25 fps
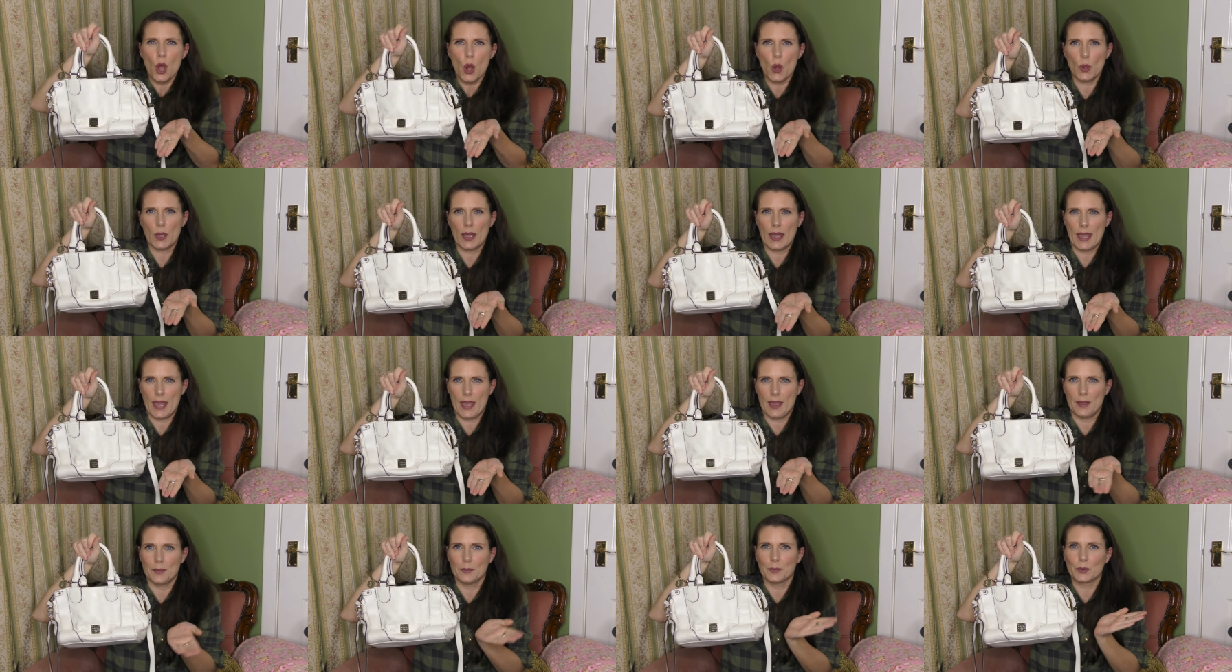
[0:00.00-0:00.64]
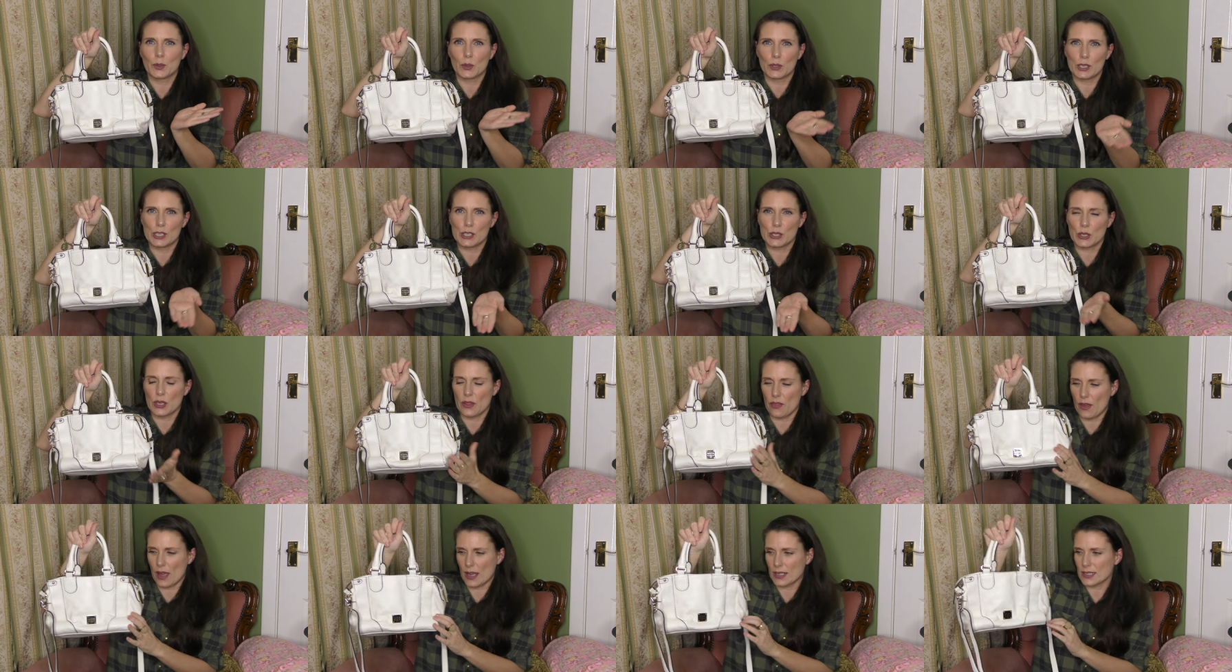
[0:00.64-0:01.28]
Okay, going to
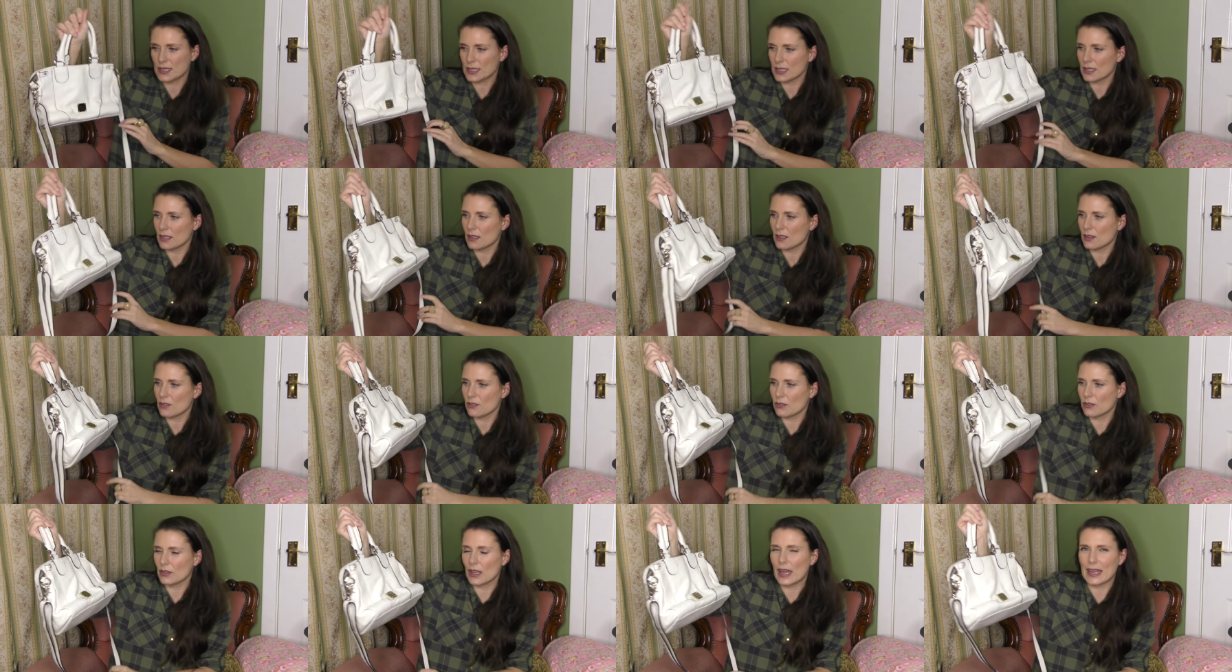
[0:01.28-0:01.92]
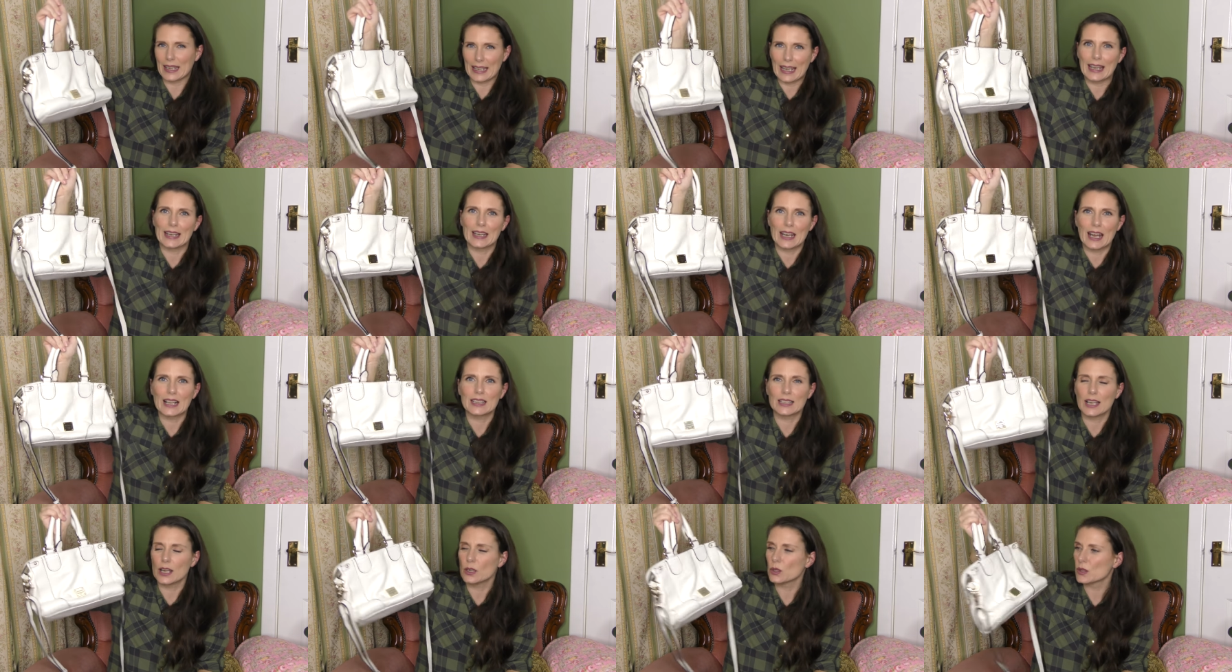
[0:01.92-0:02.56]
show you this again,
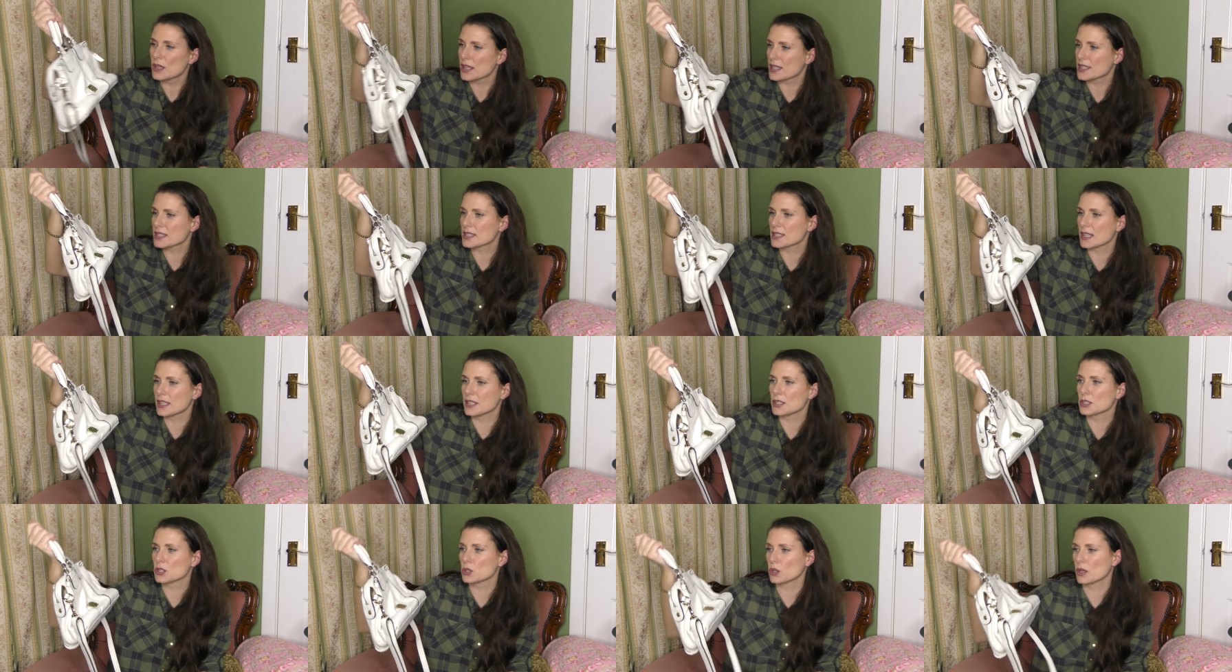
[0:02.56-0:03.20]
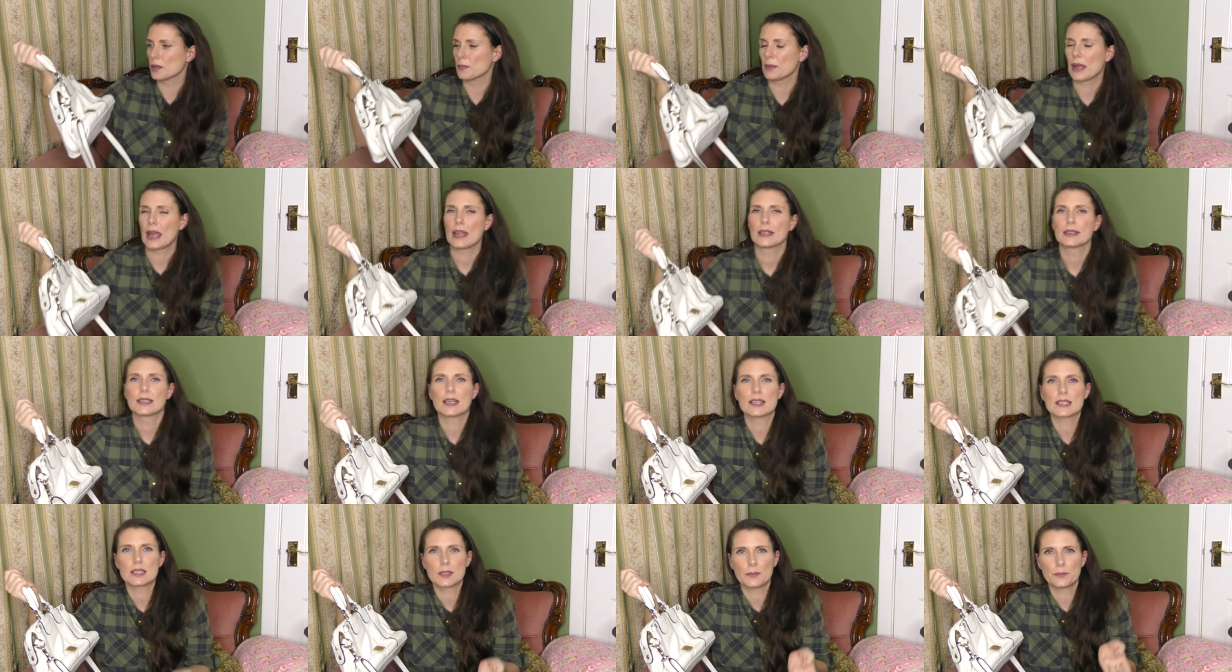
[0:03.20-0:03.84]
a little slight story
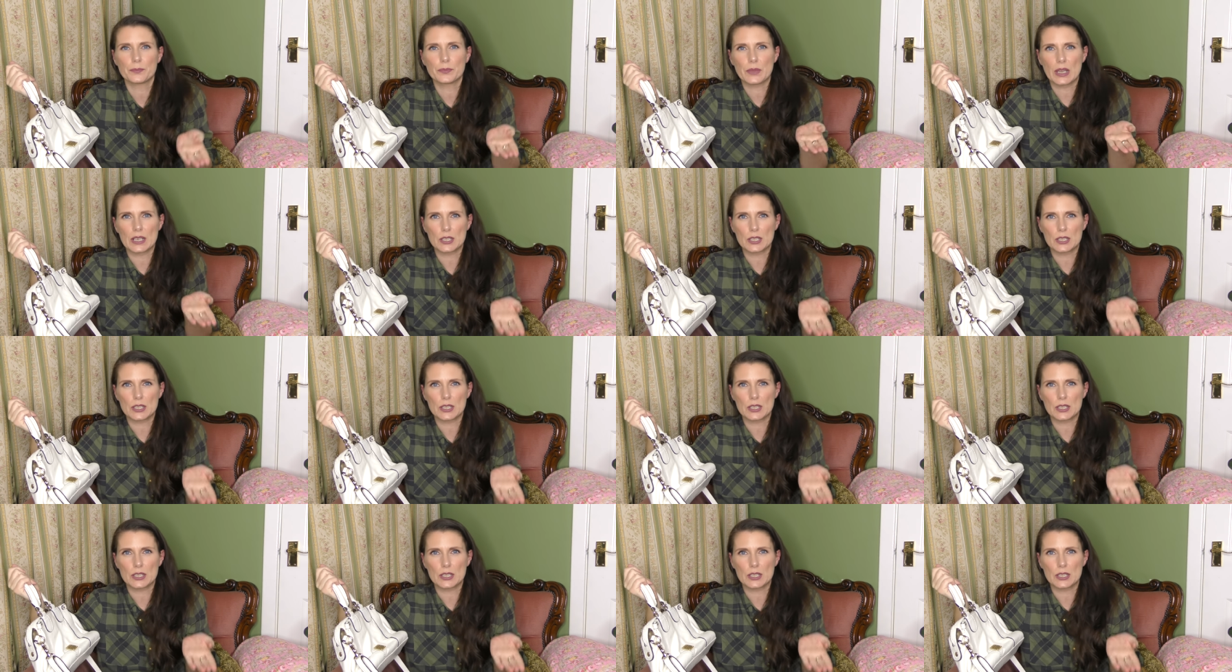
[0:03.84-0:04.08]
behind this.